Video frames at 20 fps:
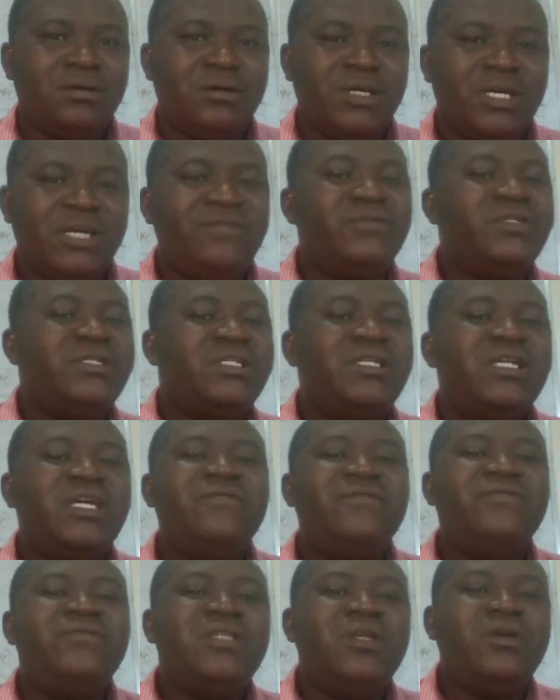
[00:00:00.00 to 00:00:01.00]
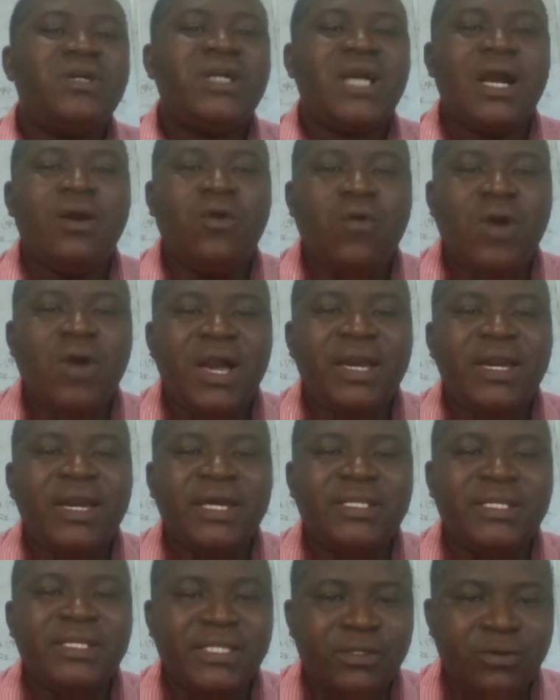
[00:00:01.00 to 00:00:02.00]
Even though you can go and
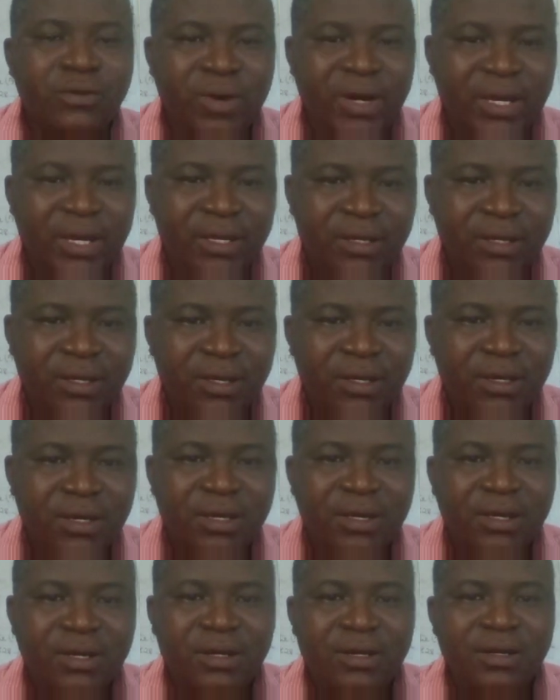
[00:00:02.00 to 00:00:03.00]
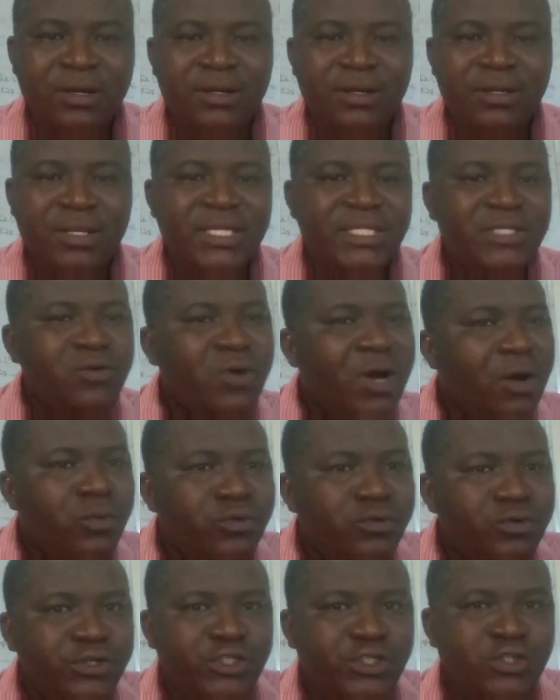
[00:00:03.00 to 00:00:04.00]
get the DOI
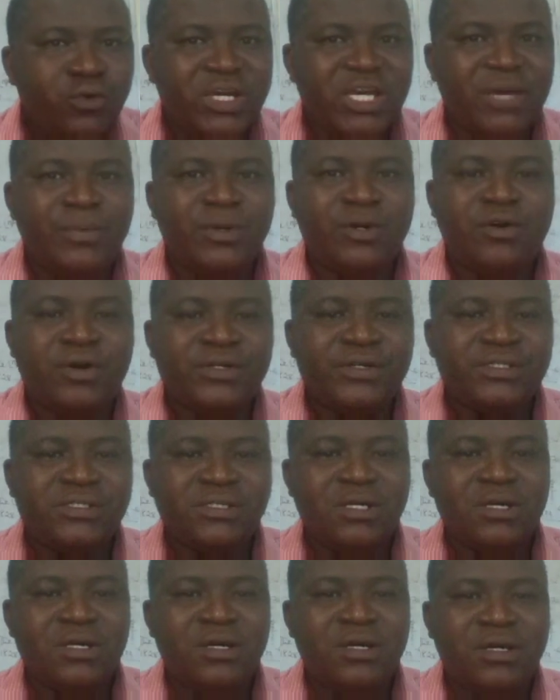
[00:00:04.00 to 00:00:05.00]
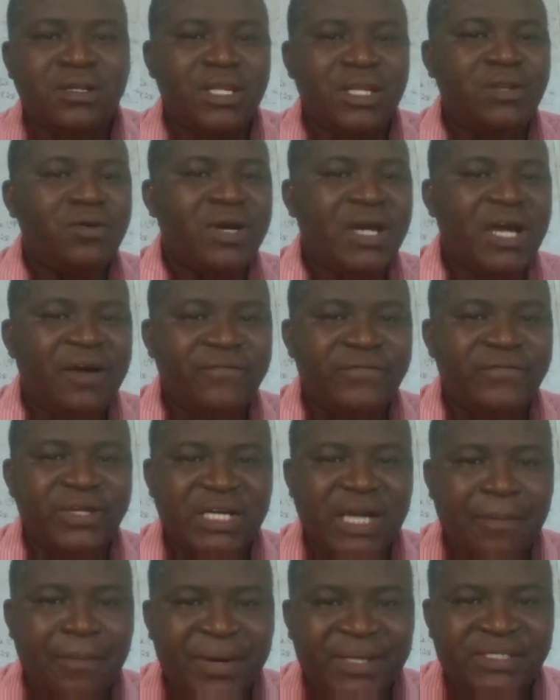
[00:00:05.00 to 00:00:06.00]
will not show here because you don't have the
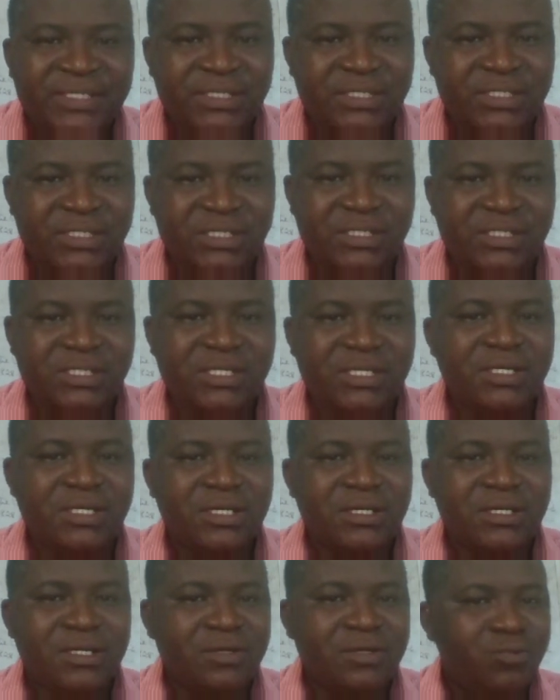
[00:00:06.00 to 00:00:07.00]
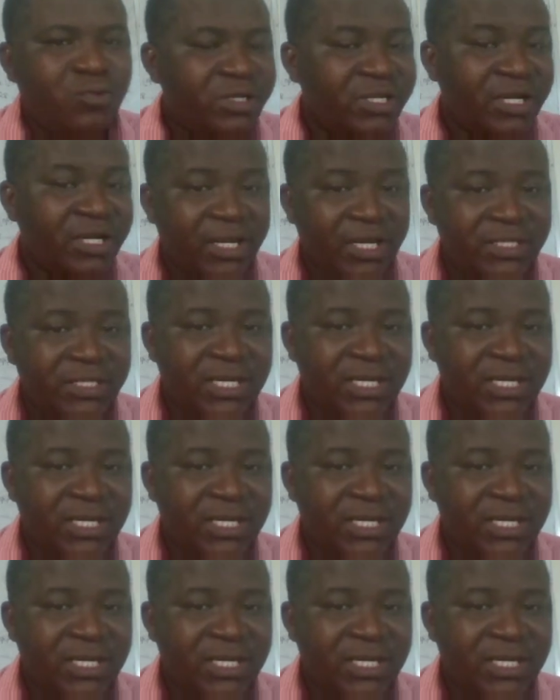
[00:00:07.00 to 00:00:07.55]
capacity what they created.